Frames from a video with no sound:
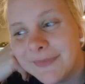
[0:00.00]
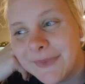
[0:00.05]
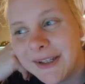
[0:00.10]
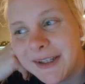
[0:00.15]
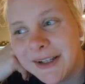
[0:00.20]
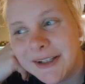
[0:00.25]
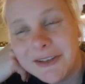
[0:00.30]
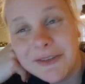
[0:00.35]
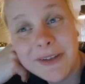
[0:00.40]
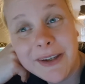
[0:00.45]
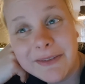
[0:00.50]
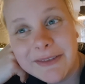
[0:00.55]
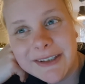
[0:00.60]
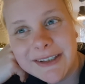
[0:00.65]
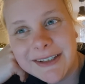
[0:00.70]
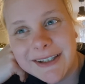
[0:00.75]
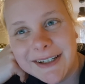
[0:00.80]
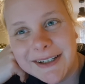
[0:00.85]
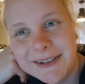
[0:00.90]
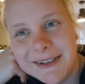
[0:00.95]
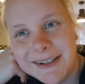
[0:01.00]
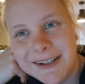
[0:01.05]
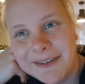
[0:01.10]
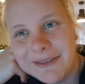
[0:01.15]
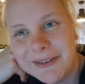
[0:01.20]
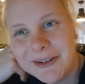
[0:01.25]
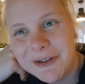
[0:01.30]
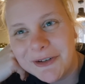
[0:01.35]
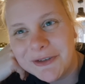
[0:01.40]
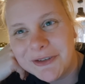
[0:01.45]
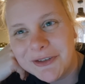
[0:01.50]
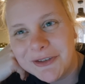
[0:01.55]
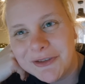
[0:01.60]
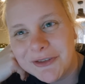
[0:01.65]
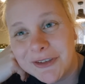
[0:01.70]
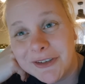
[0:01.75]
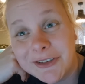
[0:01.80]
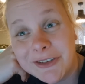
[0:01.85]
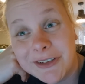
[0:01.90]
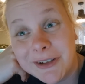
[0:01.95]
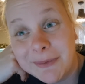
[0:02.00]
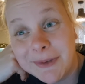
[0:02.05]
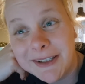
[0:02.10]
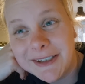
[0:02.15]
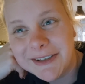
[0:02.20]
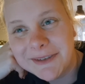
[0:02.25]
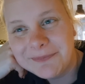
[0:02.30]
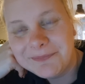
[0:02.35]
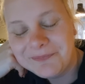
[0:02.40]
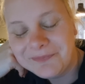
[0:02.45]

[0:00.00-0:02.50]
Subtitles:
In Dutch we have a saying, love goes through the stomach.